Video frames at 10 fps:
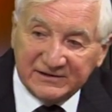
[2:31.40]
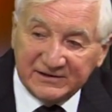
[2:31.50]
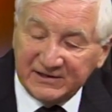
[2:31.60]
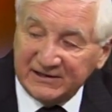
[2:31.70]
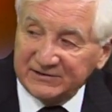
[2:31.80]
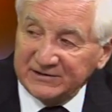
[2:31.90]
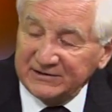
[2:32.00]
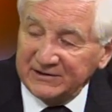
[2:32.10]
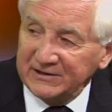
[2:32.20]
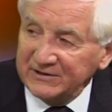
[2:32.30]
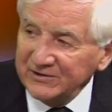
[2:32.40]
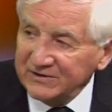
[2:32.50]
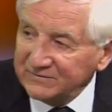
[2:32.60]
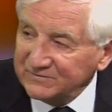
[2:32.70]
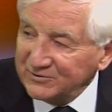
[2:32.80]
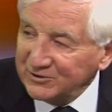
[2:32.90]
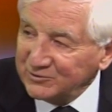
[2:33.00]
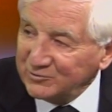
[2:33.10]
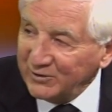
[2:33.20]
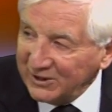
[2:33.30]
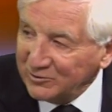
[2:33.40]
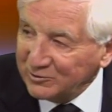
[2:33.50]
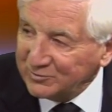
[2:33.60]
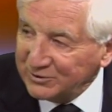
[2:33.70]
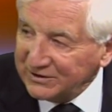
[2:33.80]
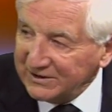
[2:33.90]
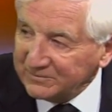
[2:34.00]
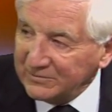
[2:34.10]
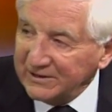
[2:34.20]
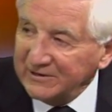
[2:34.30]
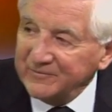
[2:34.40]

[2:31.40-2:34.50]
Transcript: they, they, don't have a very good record, put it that way.